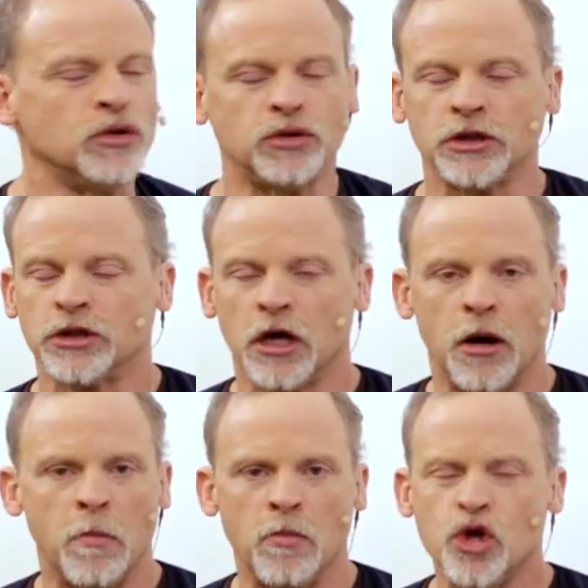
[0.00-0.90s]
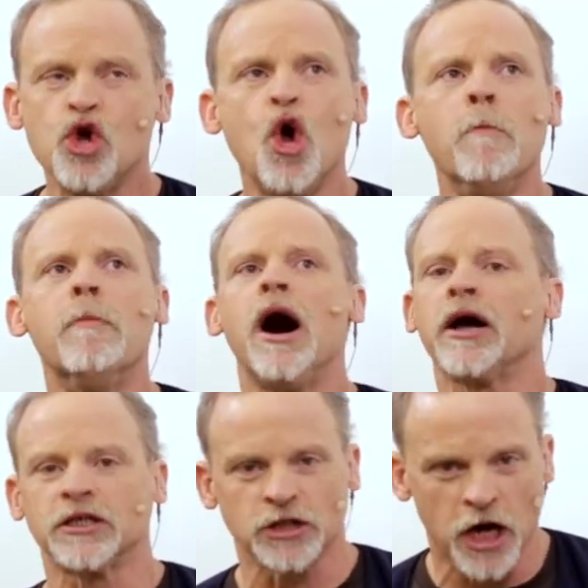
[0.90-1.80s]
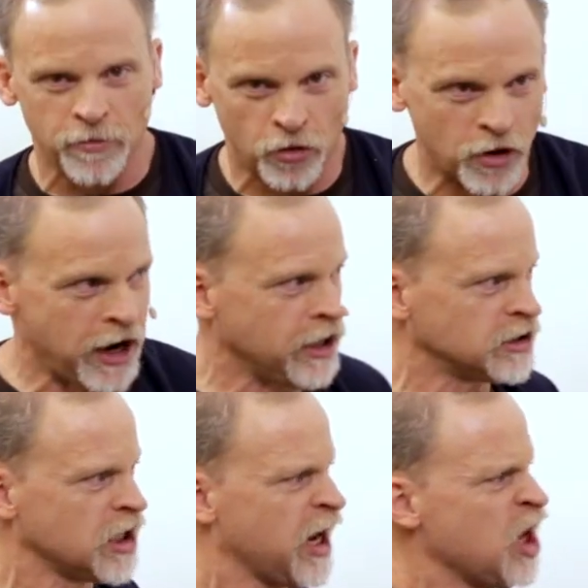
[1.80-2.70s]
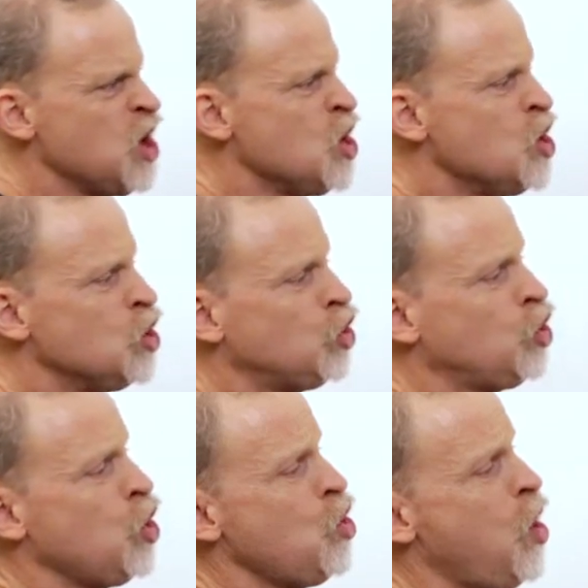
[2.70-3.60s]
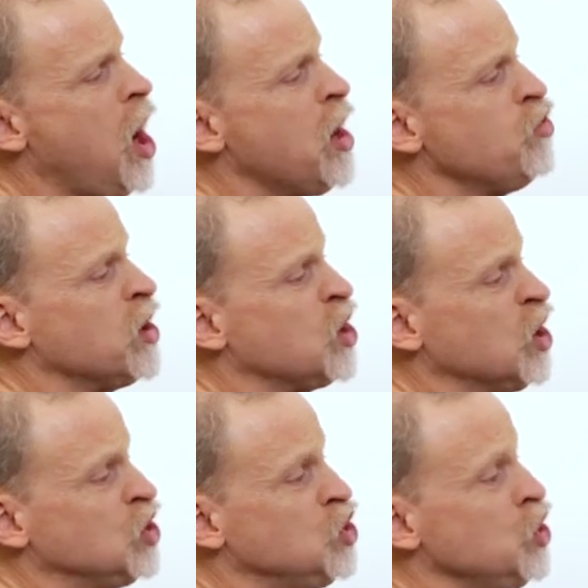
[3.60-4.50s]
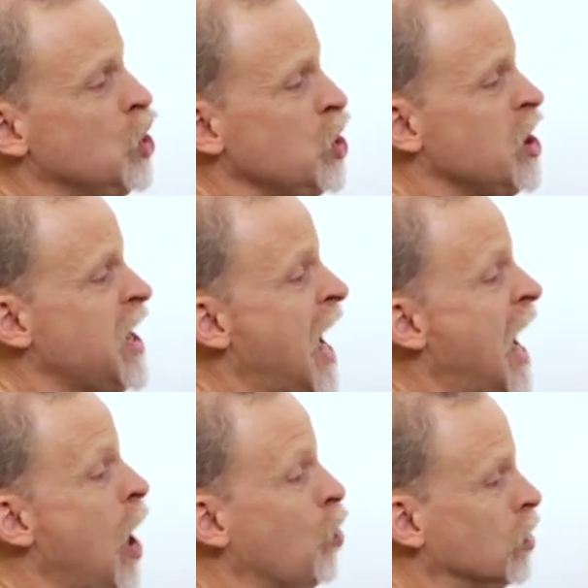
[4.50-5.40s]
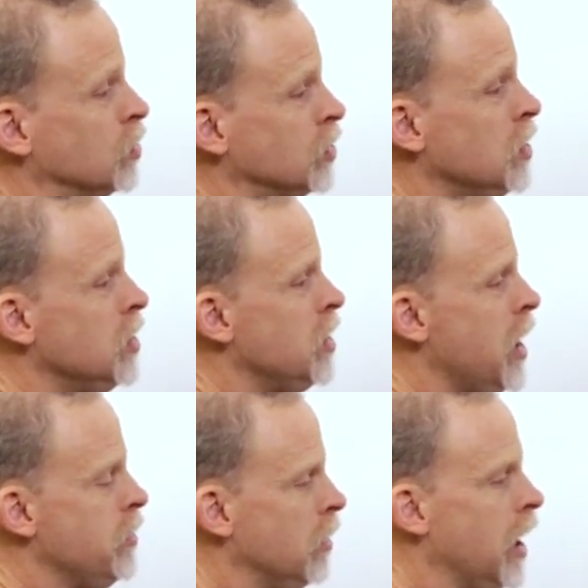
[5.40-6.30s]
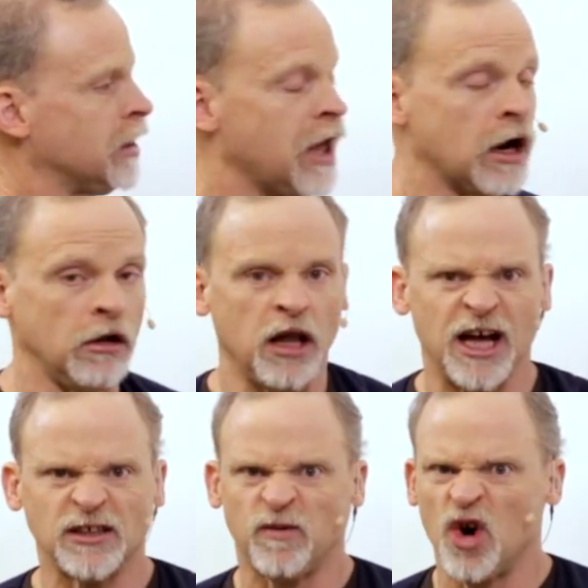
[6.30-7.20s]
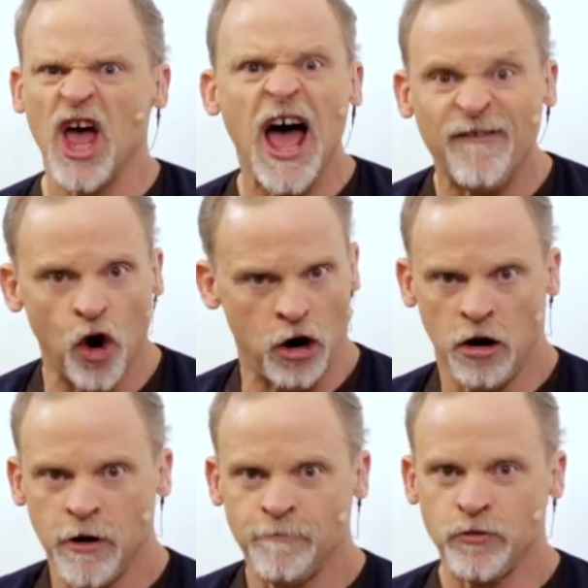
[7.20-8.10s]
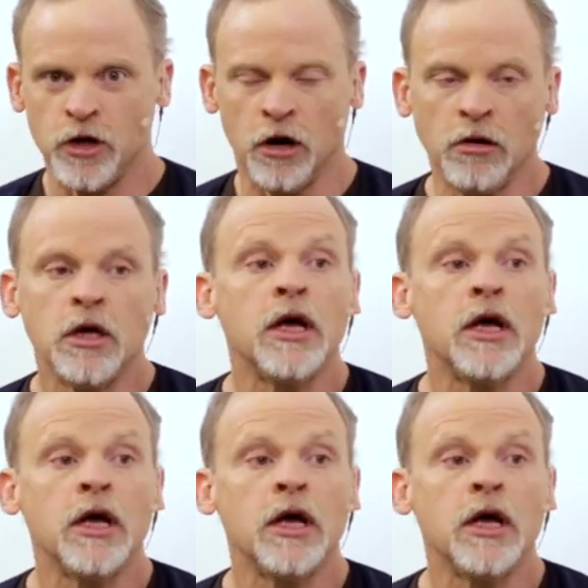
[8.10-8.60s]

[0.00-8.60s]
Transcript: usually some humongous number, right? It's like 200 gajillion hours. And you're like, that'll last forever, And,